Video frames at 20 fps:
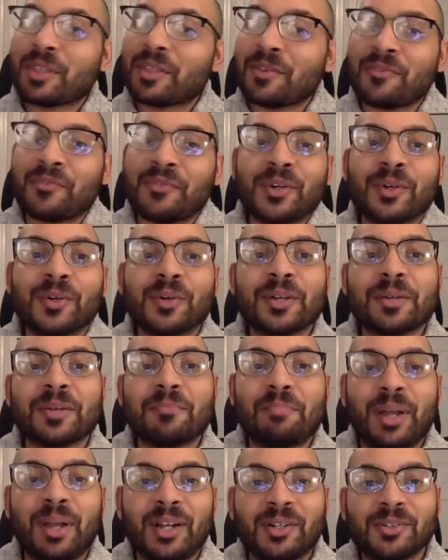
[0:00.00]
feel
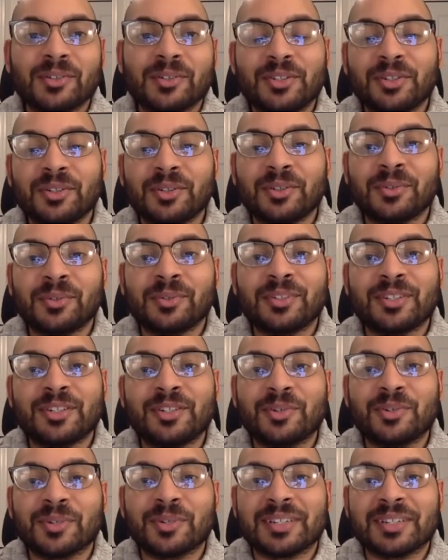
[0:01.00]
compelled to
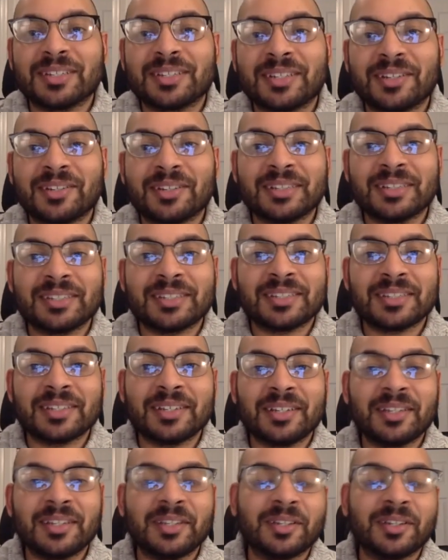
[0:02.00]
join us here at
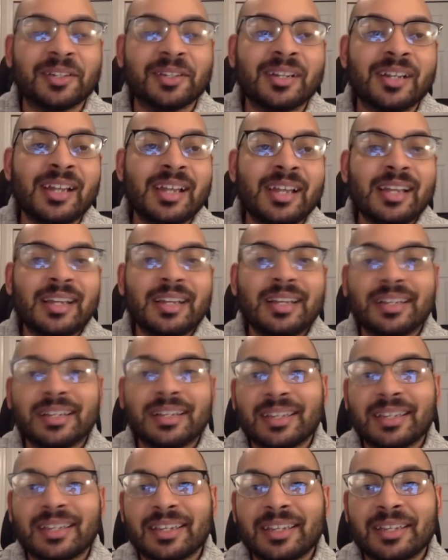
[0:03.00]
City Year.
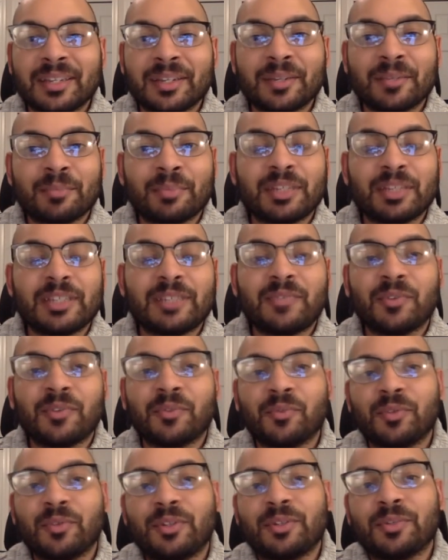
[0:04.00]
Again, please feel
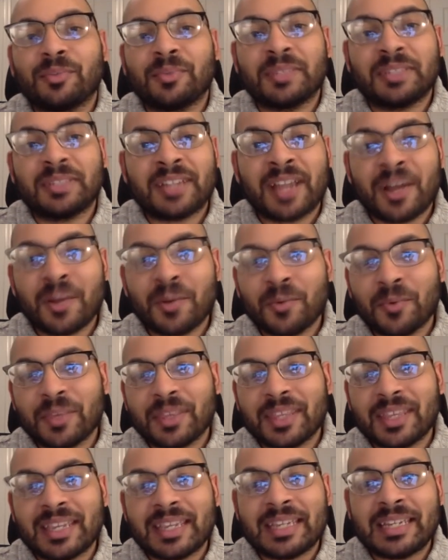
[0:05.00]
free to reach out with
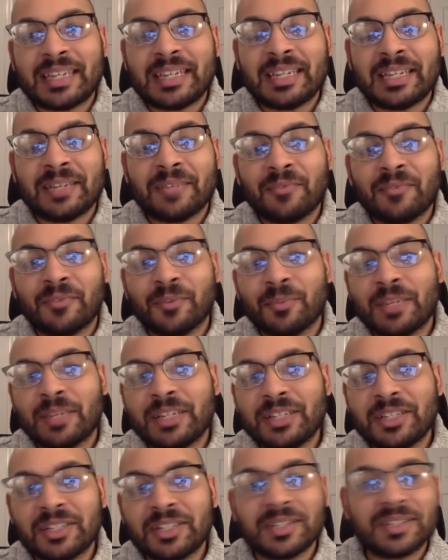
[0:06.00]
any
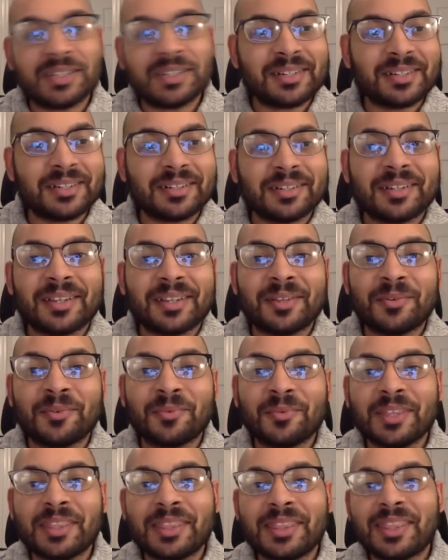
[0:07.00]
information. And
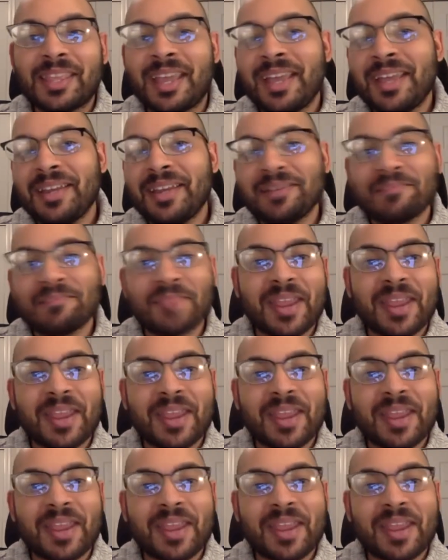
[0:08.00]
with that,